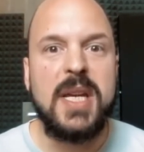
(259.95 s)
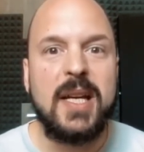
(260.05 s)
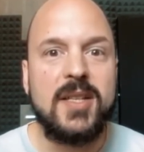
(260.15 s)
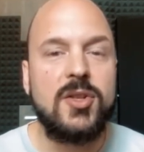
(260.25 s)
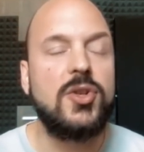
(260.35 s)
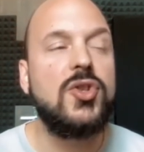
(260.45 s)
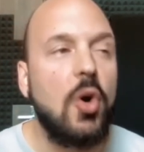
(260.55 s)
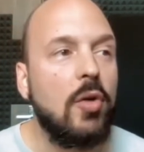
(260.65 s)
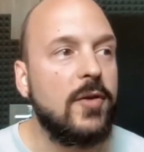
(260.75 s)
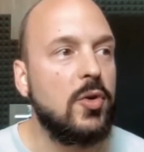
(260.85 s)
because there are
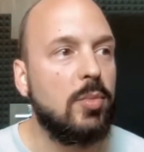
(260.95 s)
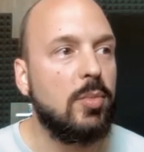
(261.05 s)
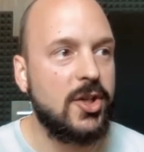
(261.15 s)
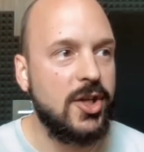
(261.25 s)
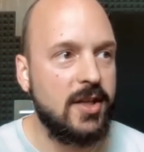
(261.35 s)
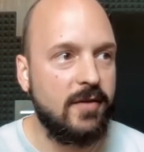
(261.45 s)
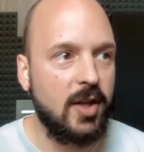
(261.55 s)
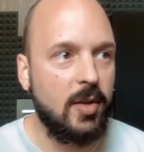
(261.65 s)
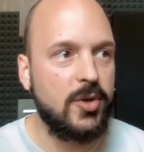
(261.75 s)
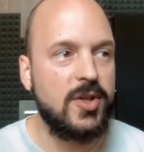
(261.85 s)
so few blockchain
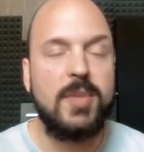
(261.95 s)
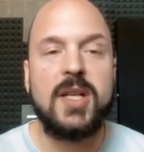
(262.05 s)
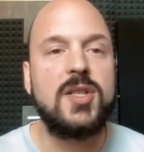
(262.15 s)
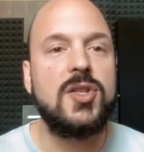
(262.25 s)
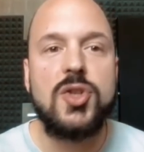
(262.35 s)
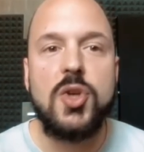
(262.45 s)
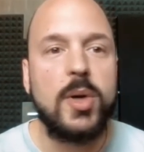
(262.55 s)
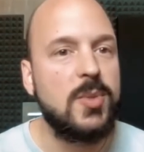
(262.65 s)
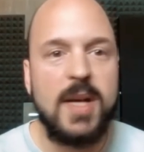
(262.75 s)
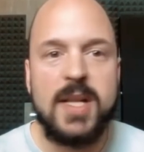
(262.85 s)
developers, and because it's so
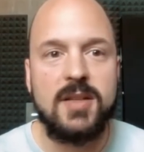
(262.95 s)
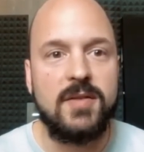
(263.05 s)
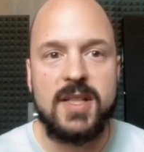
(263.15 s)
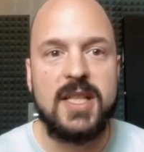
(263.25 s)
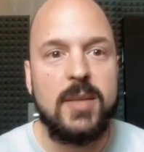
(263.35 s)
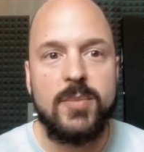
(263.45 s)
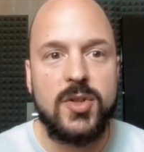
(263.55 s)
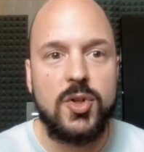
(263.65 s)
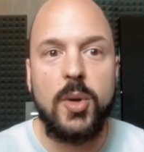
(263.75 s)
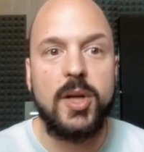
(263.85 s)
expensive to keep
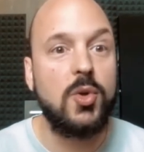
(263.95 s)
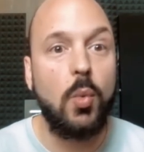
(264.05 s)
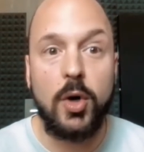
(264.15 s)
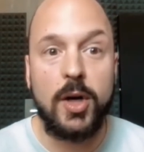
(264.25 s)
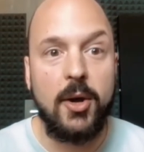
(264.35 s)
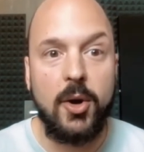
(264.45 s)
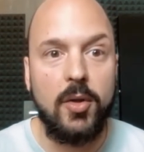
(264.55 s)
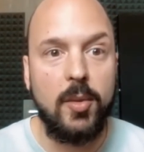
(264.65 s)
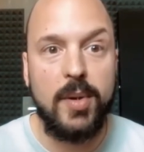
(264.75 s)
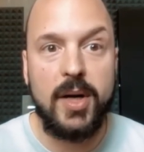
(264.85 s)
this going and to work out
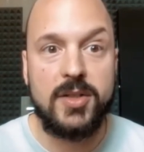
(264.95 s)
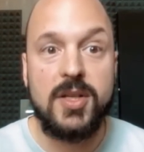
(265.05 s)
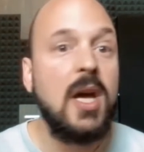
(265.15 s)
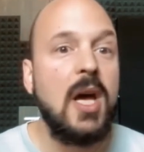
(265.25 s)
all the bugs.